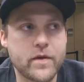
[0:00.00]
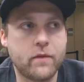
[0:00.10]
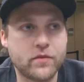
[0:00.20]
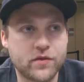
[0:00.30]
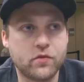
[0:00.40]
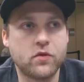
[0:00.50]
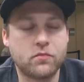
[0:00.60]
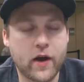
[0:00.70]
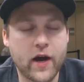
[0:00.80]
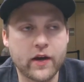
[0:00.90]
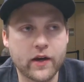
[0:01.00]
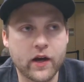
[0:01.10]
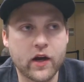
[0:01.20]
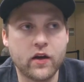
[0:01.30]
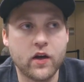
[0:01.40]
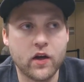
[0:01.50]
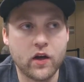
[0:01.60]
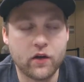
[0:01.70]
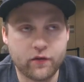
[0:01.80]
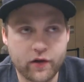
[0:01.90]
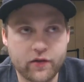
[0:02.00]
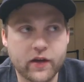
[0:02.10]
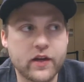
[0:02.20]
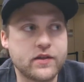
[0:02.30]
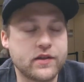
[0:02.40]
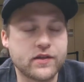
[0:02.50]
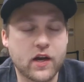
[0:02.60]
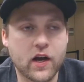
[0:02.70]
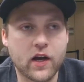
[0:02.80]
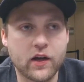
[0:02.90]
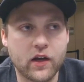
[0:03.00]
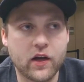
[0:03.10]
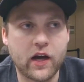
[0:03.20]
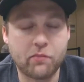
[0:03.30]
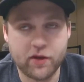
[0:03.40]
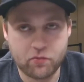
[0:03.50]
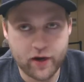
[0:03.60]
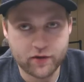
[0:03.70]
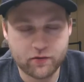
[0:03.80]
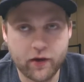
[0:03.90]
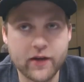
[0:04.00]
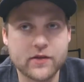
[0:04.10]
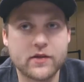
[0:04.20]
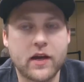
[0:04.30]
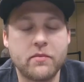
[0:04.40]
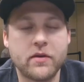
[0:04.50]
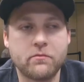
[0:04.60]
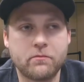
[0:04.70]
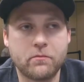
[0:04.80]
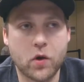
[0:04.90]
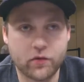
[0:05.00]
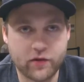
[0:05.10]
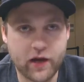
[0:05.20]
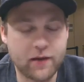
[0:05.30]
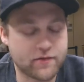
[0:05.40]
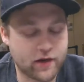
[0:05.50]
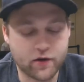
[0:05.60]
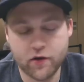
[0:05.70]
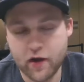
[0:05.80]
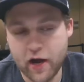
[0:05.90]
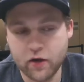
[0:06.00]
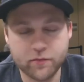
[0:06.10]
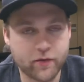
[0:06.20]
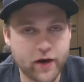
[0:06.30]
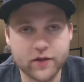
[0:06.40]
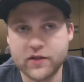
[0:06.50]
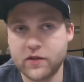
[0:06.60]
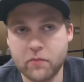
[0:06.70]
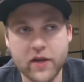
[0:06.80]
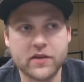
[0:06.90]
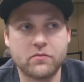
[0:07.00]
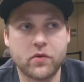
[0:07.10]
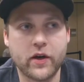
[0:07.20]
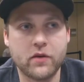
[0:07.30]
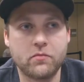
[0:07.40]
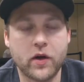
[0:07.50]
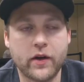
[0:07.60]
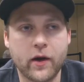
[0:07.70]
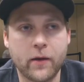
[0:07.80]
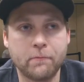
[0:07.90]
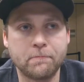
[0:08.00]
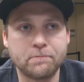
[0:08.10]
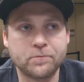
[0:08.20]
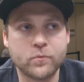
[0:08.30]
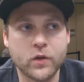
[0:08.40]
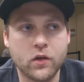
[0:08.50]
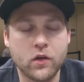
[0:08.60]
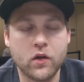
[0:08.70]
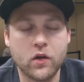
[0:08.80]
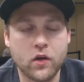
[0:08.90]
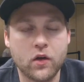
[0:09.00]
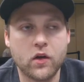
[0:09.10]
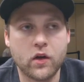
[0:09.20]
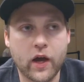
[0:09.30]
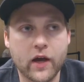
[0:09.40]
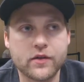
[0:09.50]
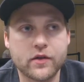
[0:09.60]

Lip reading: Yep, Azul, Brad, and funny thing is I played Brad twice. I beat him both times. I don't know how. Brad's an amazing player, but yeah.